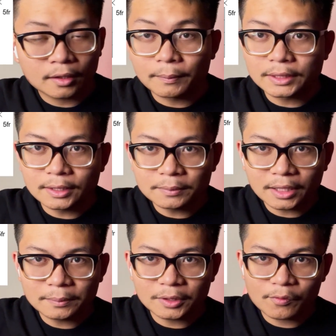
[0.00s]
But
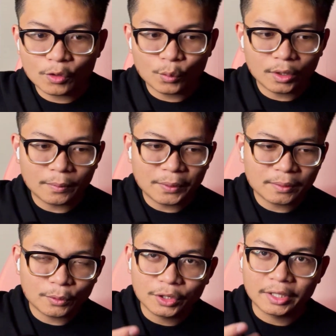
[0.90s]
sometimes if you want a bit
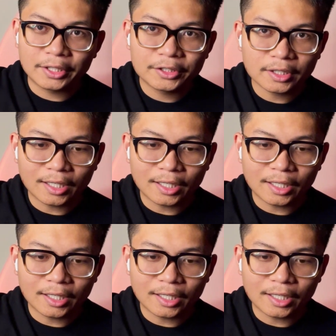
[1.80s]
more layer